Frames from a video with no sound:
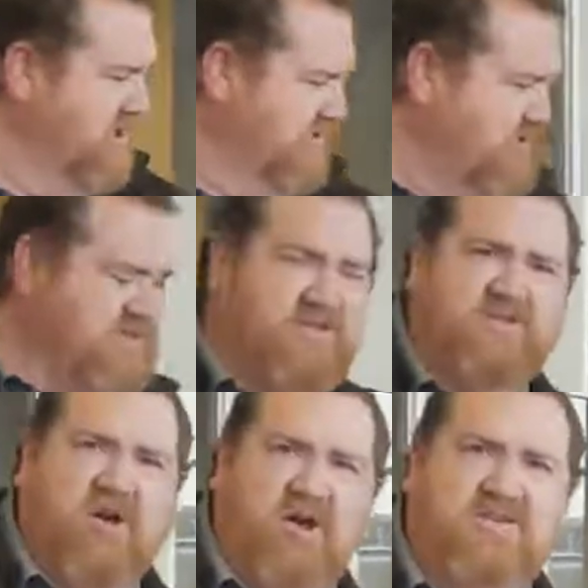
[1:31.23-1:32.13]
This is
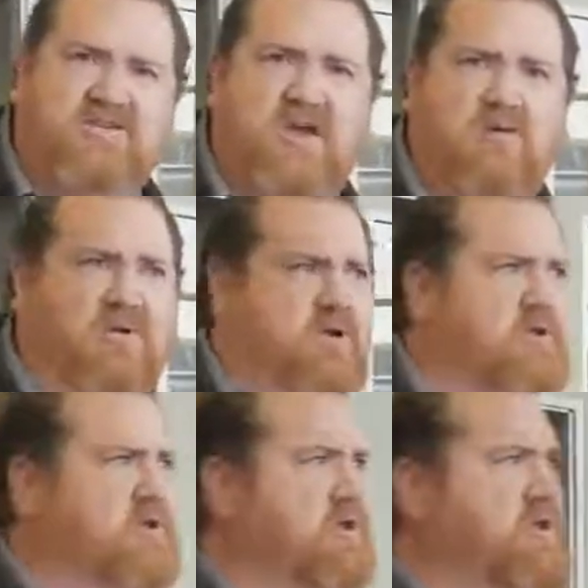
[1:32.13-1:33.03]
awesome.
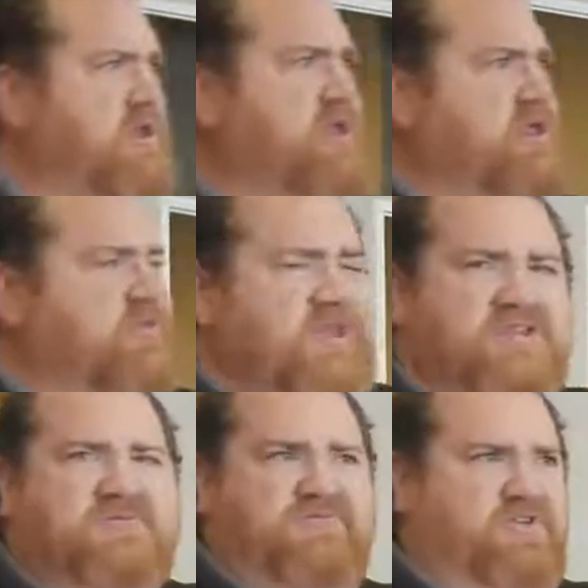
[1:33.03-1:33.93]

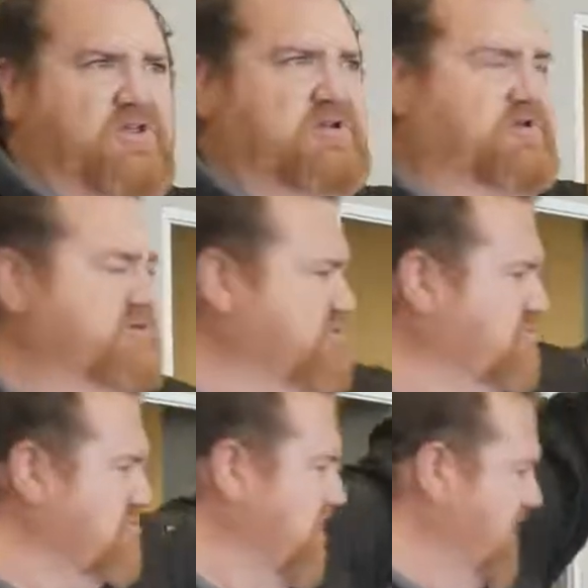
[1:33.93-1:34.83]
This vehicle is
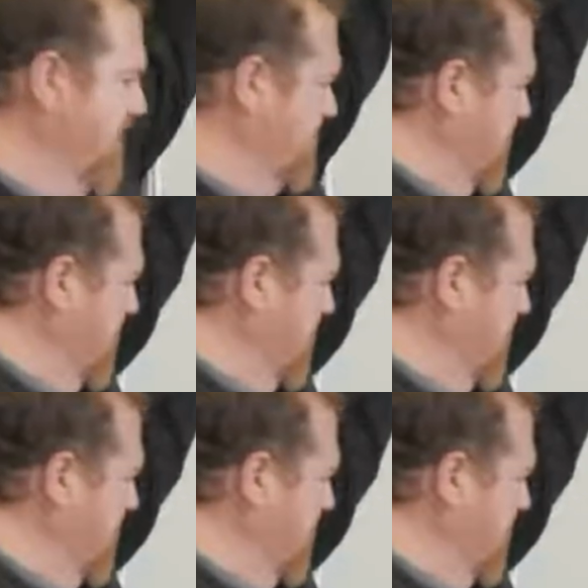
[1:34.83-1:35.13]
great.